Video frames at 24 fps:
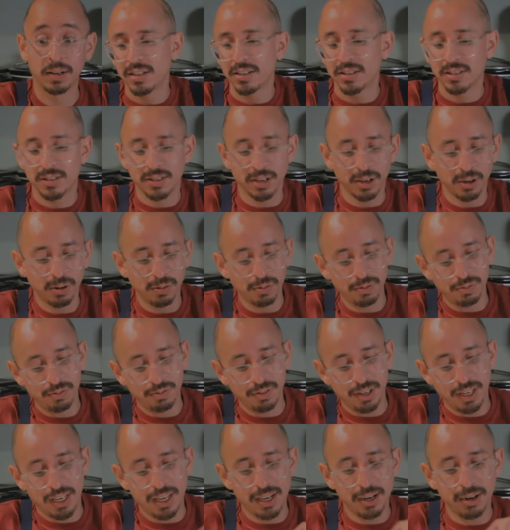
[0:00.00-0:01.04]
So
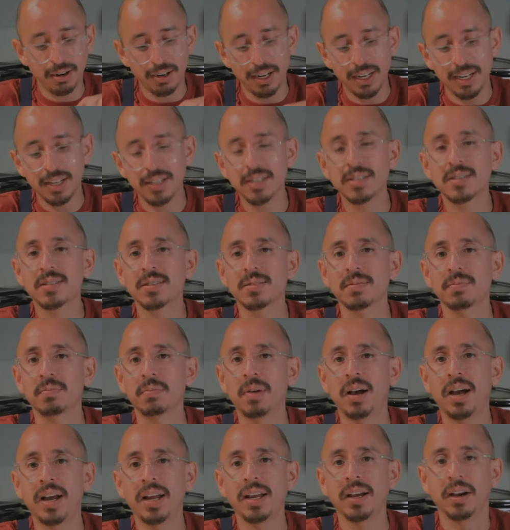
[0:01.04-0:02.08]
here is
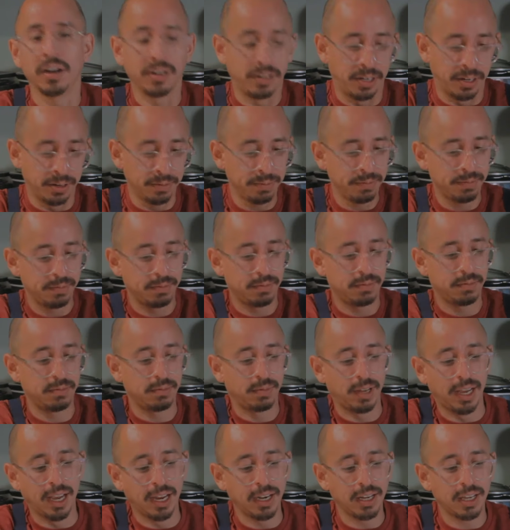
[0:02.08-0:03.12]
my onion,
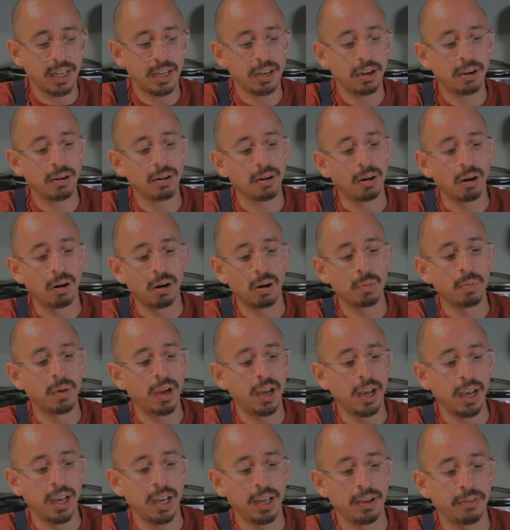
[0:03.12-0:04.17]
and here are
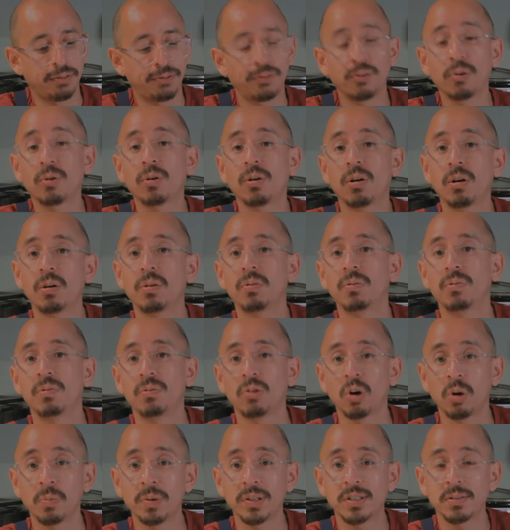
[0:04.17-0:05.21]
my 4
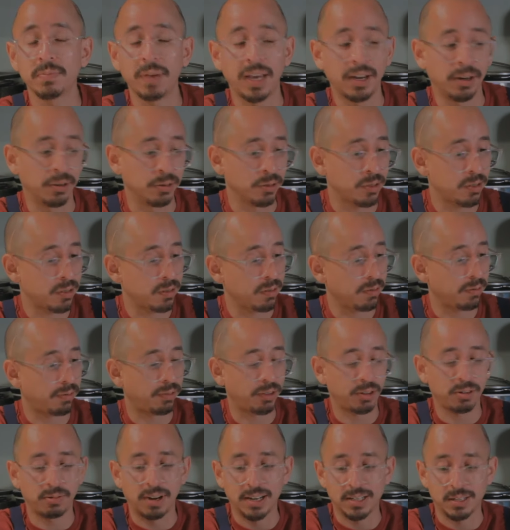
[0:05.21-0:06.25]
Roma tomatoes
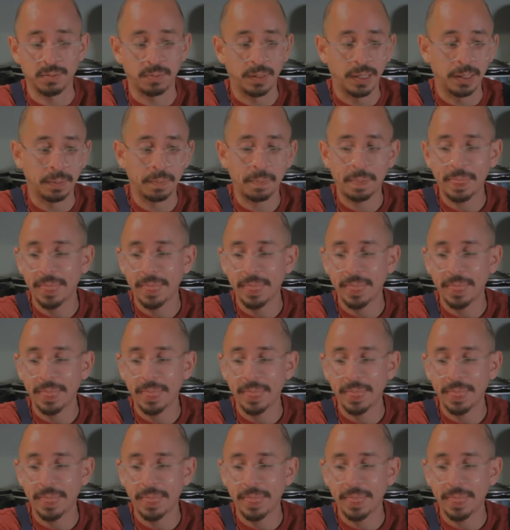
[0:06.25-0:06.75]
for the recipe.